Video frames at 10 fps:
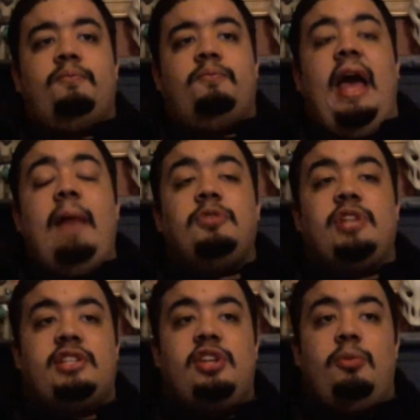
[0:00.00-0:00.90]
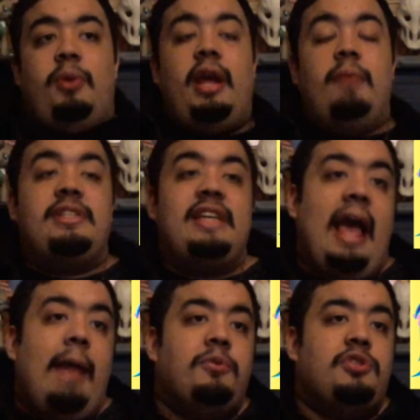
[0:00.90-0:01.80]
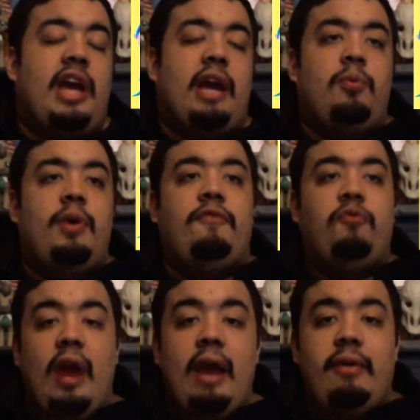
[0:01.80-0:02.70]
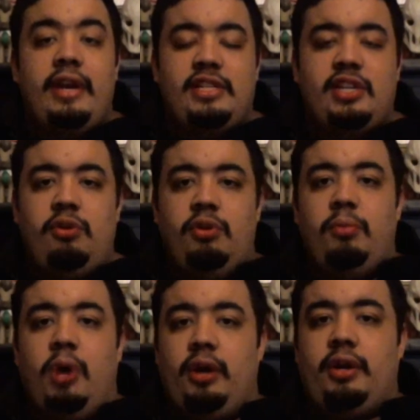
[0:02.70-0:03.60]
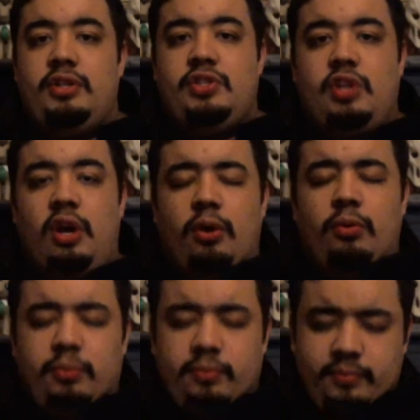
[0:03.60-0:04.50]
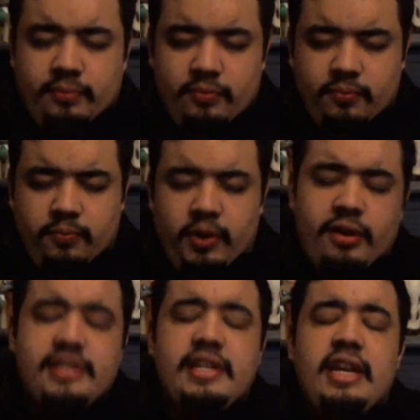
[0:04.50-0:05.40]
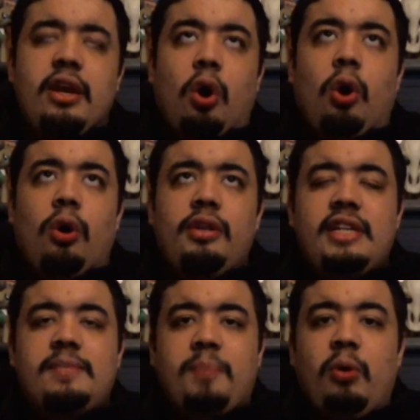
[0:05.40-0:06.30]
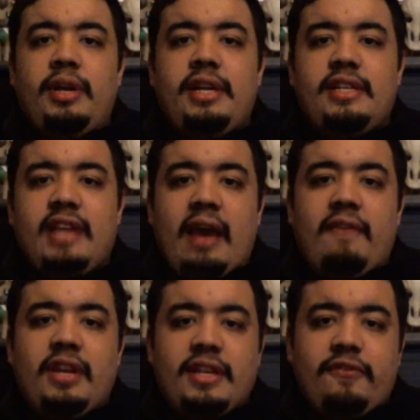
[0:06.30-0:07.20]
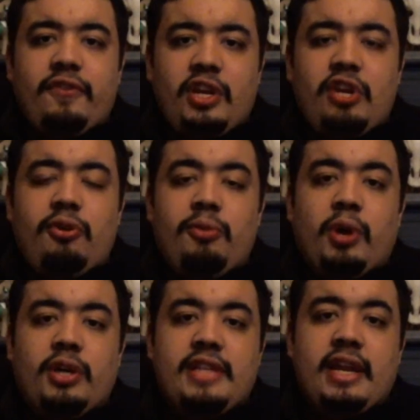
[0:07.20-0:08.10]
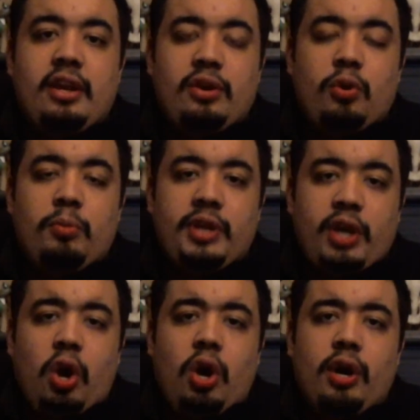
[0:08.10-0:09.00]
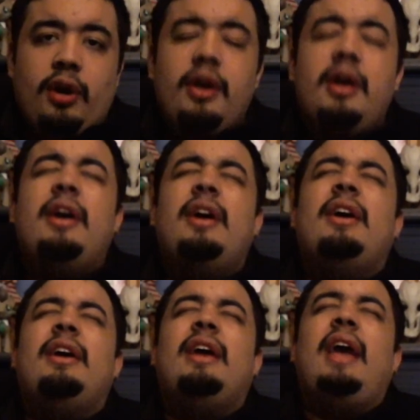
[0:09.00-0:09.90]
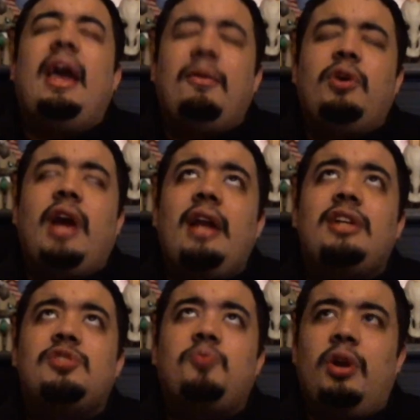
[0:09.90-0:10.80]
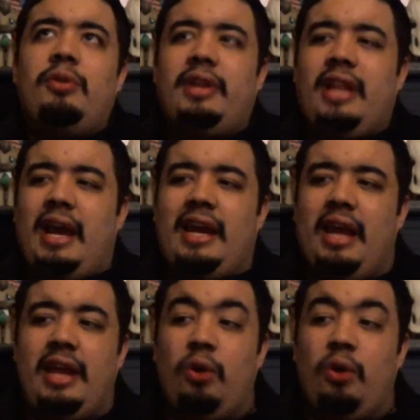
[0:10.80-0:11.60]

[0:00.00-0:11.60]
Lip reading: Applejack's cutie mark, and we see Applejack with Rarity's cutie mark. So, we're seeing all these ponies having different cutie marks than there normally are, and we're kind of just wondering, like, and they're